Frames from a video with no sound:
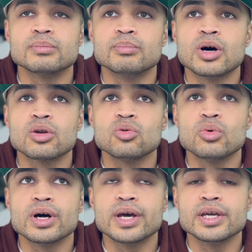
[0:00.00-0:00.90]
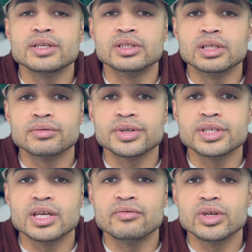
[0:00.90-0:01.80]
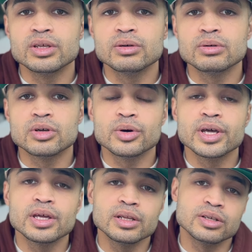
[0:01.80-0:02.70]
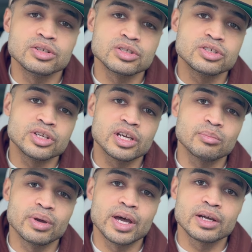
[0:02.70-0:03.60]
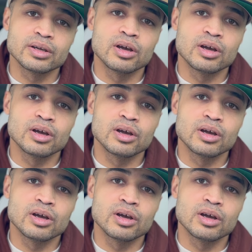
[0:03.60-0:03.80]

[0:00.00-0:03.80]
Model Y delivery day video, go ahead and just check back.